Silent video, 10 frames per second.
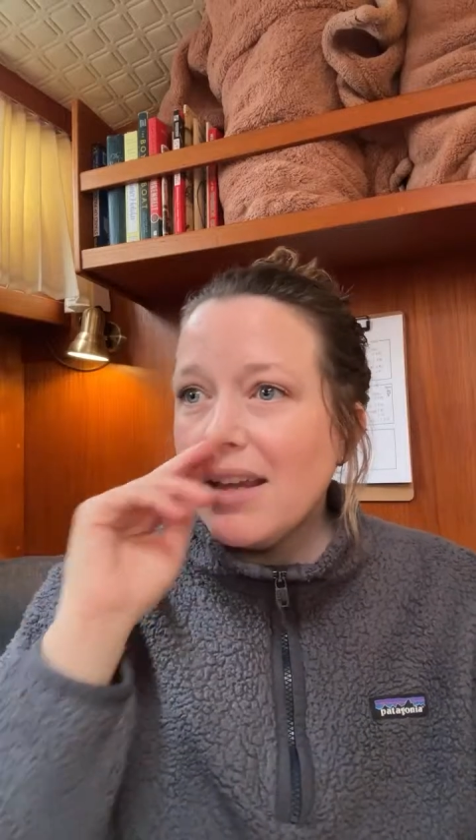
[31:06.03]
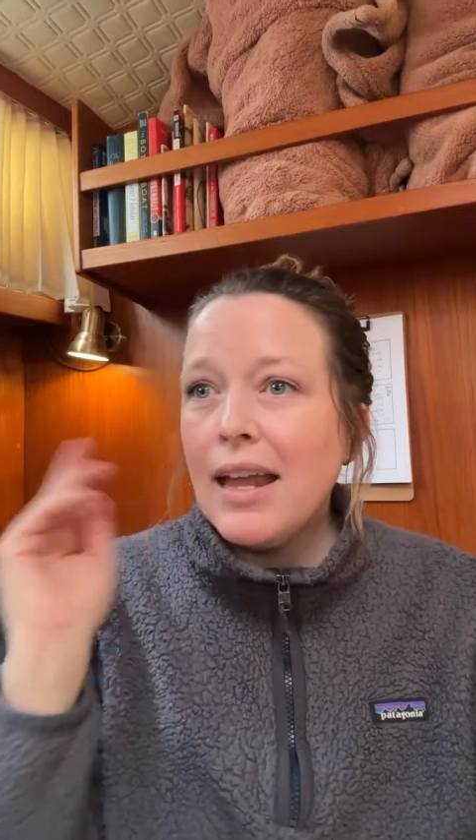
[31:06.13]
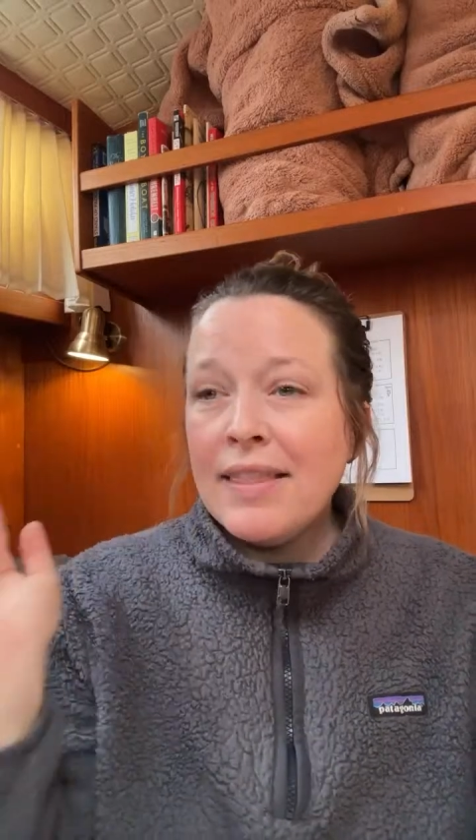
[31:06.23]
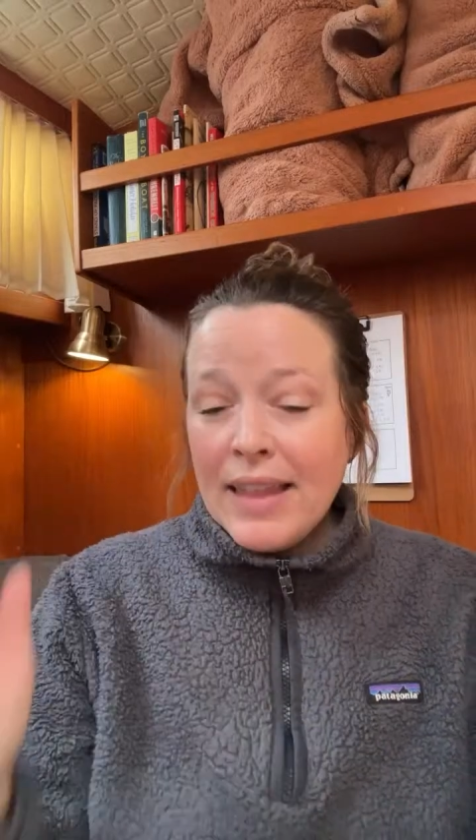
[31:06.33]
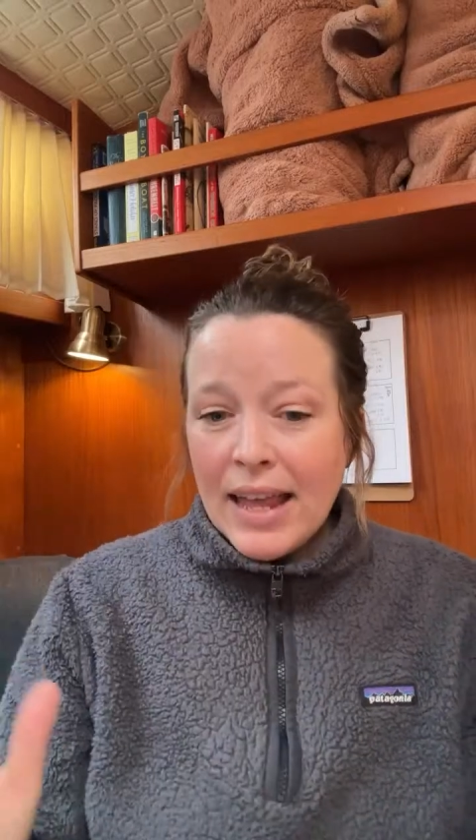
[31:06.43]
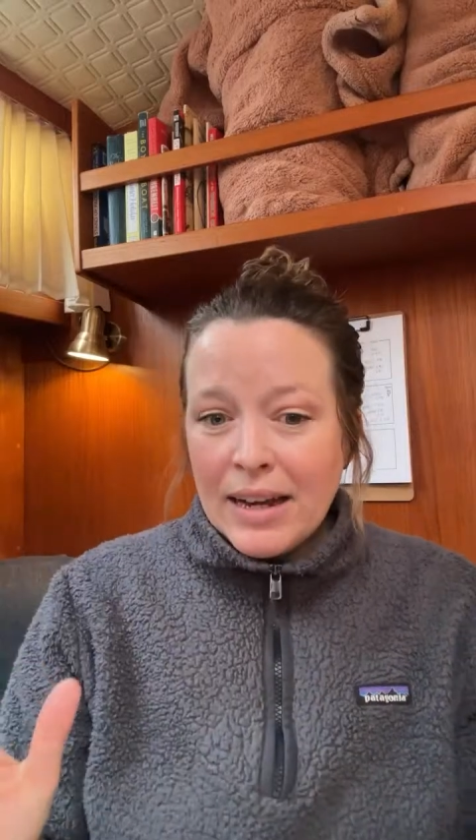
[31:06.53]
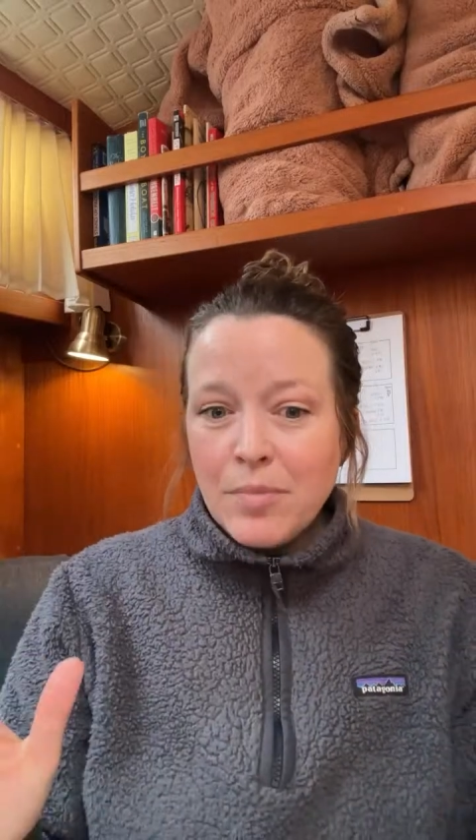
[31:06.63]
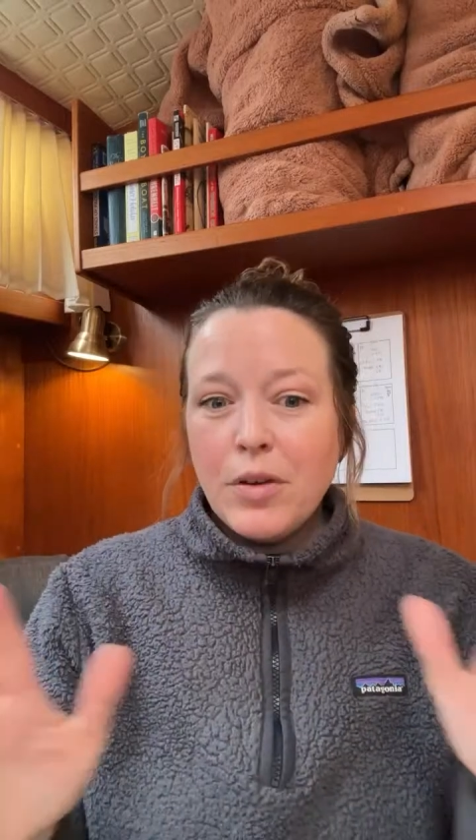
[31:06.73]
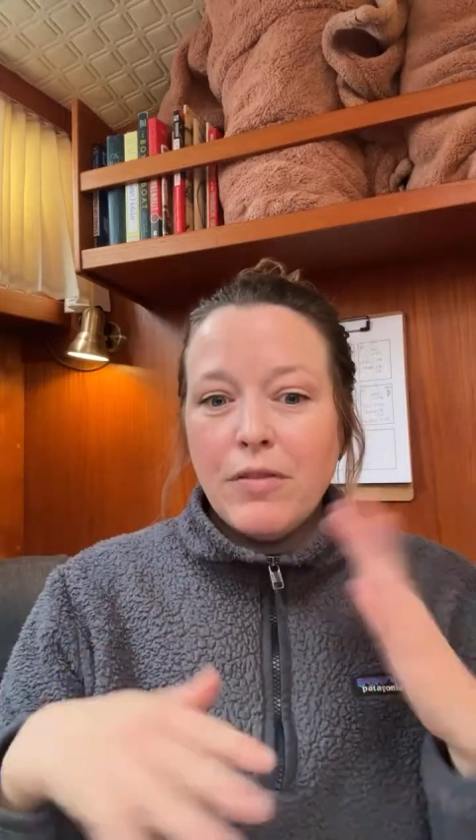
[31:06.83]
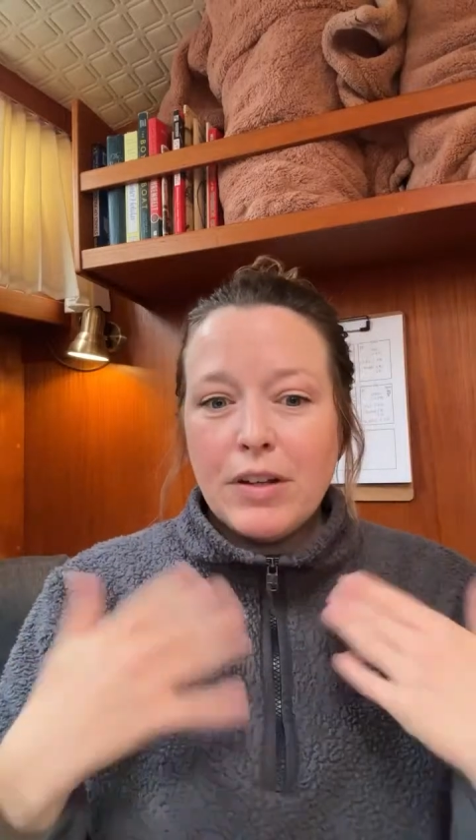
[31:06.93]
And then
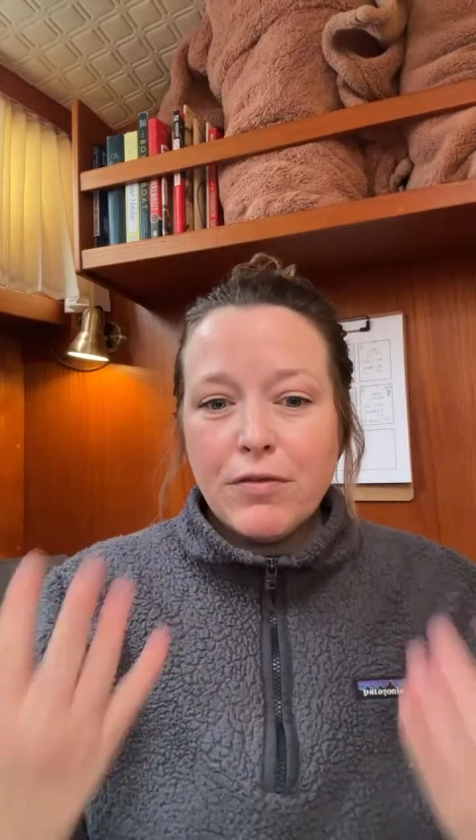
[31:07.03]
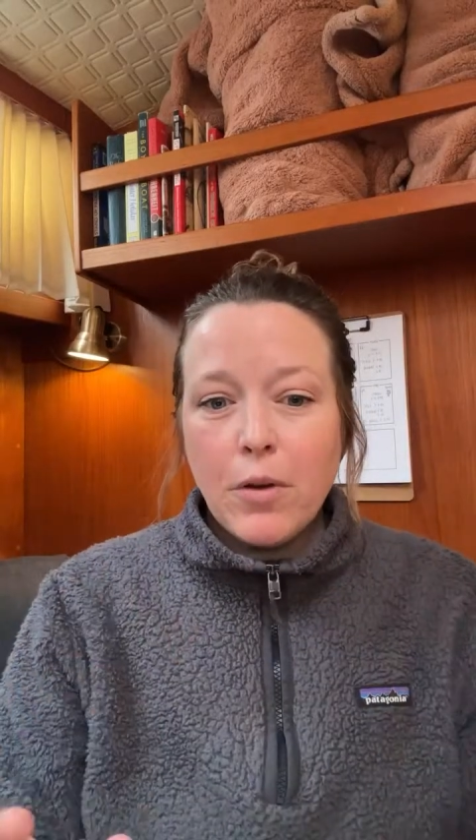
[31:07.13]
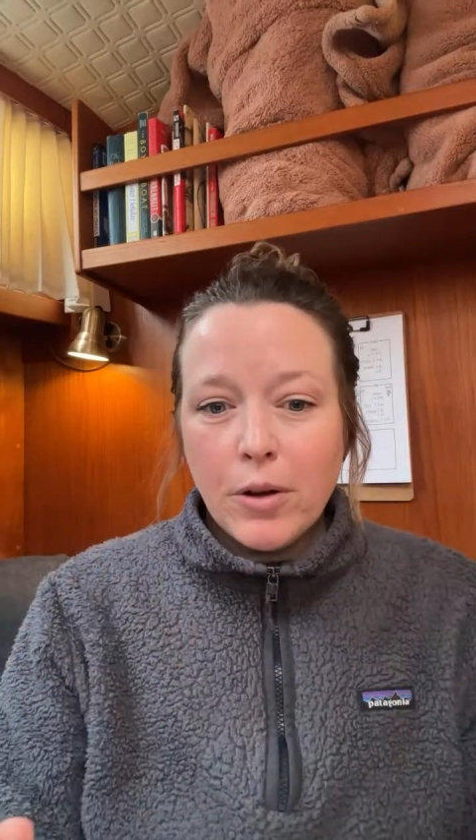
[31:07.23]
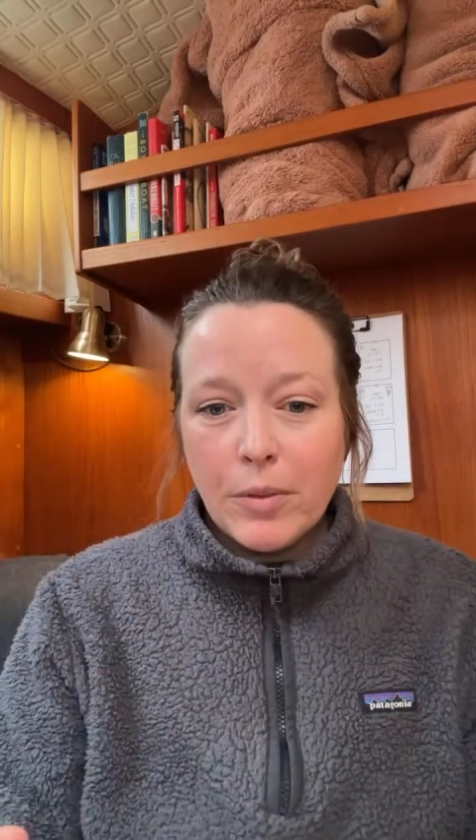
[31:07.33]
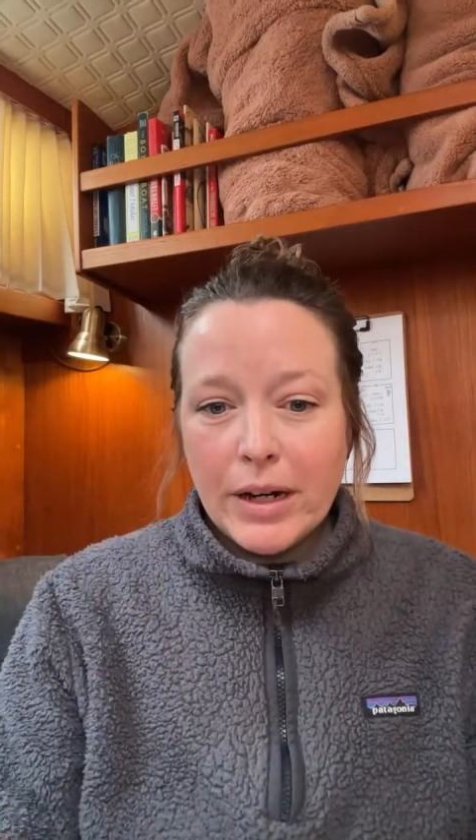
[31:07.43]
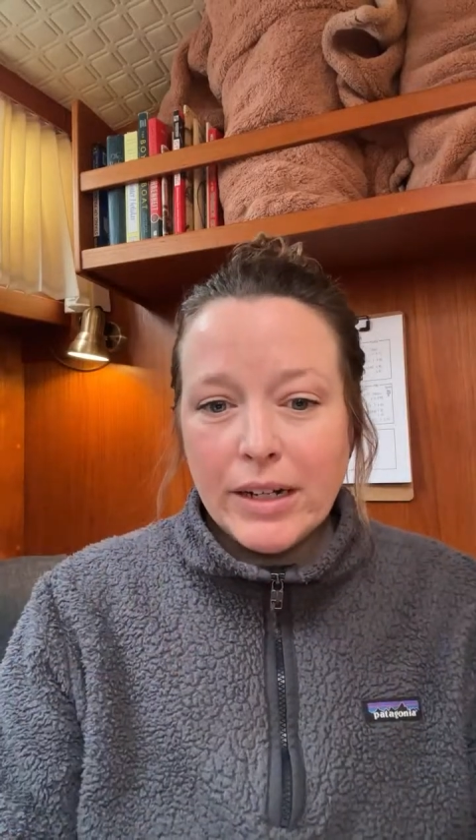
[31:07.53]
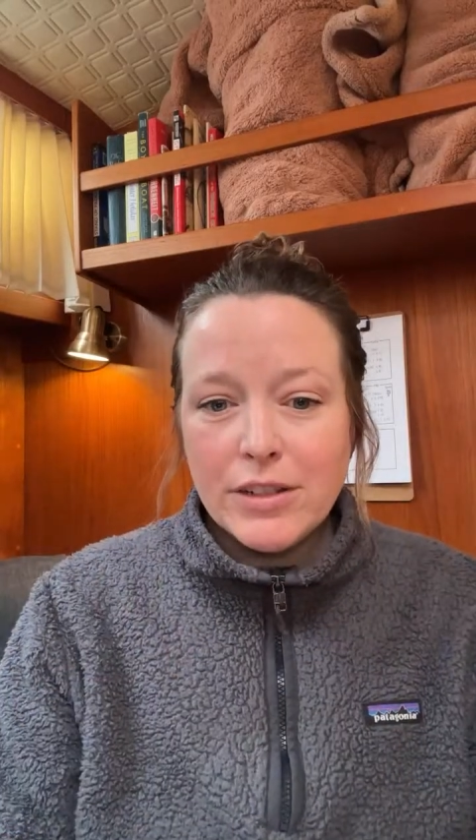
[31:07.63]
moving forward,